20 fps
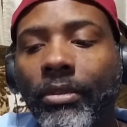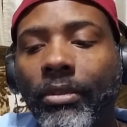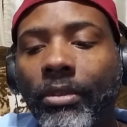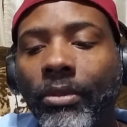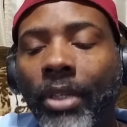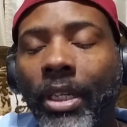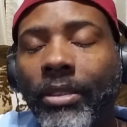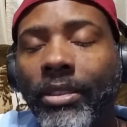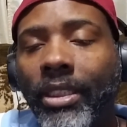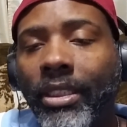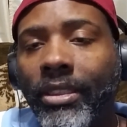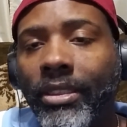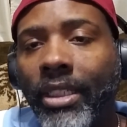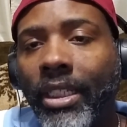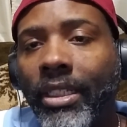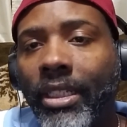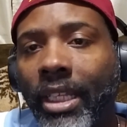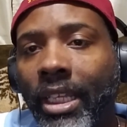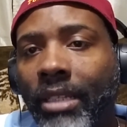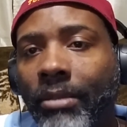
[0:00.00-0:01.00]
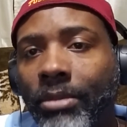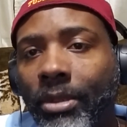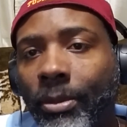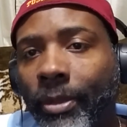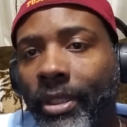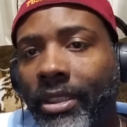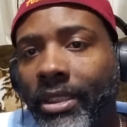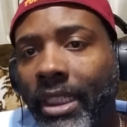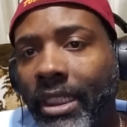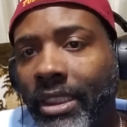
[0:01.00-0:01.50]
when I say state games, I'm
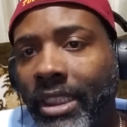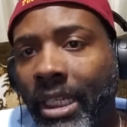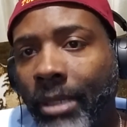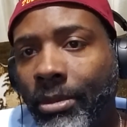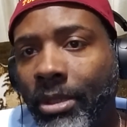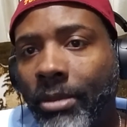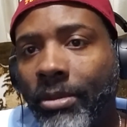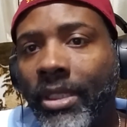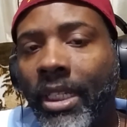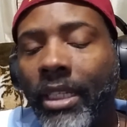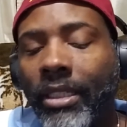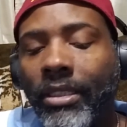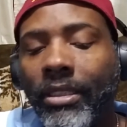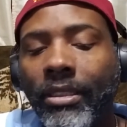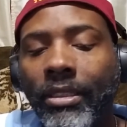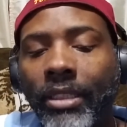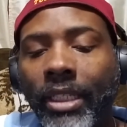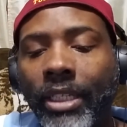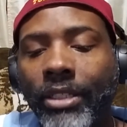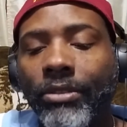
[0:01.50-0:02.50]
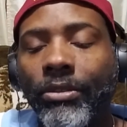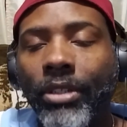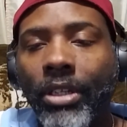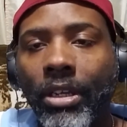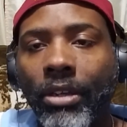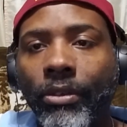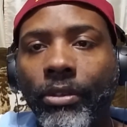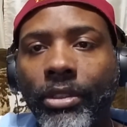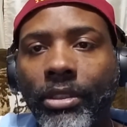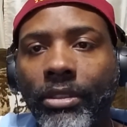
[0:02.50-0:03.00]
about state championships, not the National
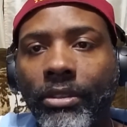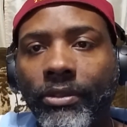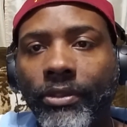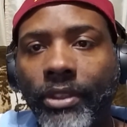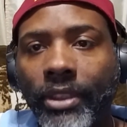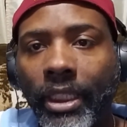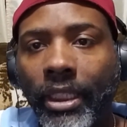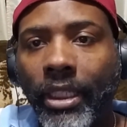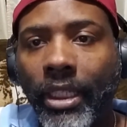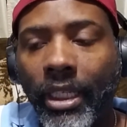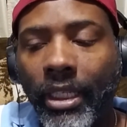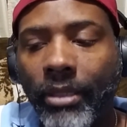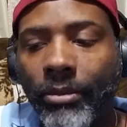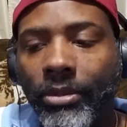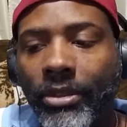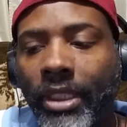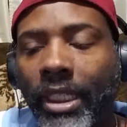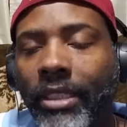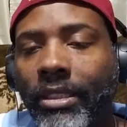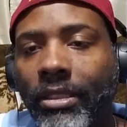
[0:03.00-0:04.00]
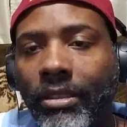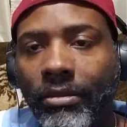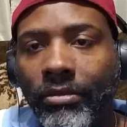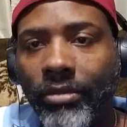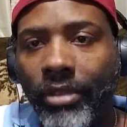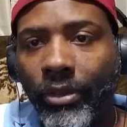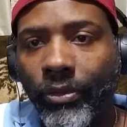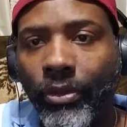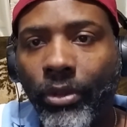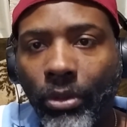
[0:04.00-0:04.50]
Congress of State Games. That's a
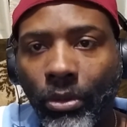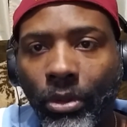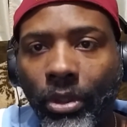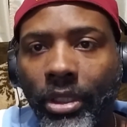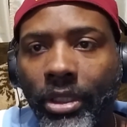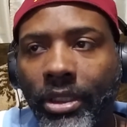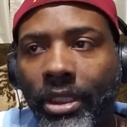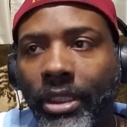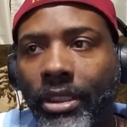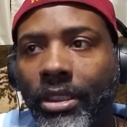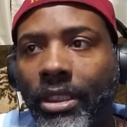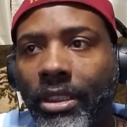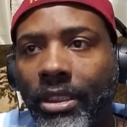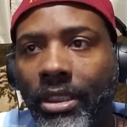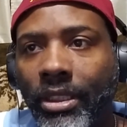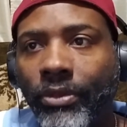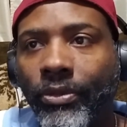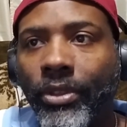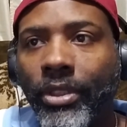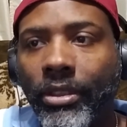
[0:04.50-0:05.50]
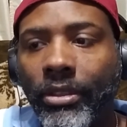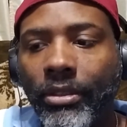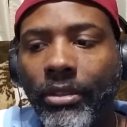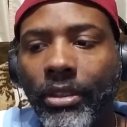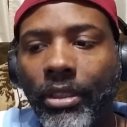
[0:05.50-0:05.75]
different organization. It's a different,